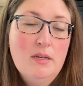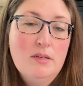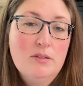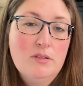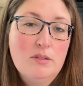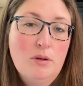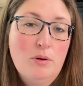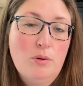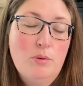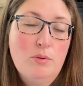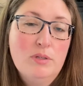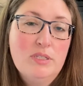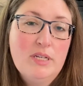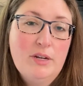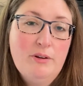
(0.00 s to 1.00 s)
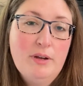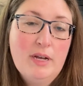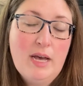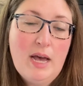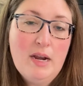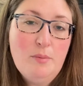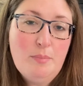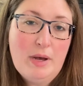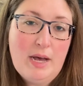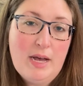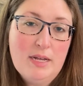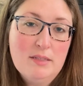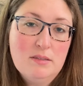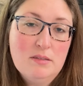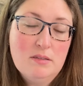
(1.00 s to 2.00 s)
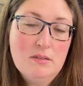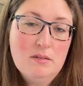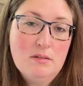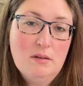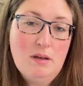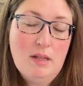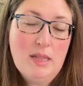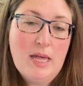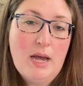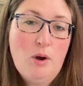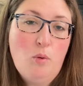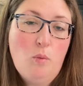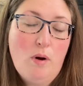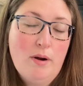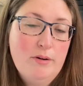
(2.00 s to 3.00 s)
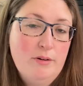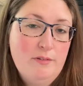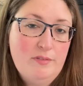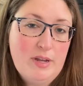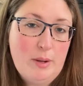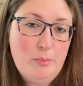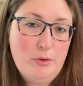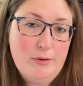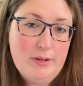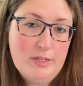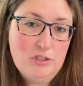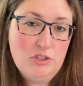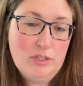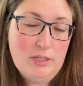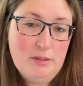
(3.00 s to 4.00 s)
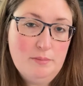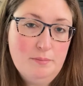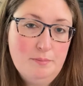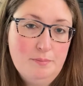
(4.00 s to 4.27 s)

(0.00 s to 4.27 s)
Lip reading: So terracotta pots allow water evaporation.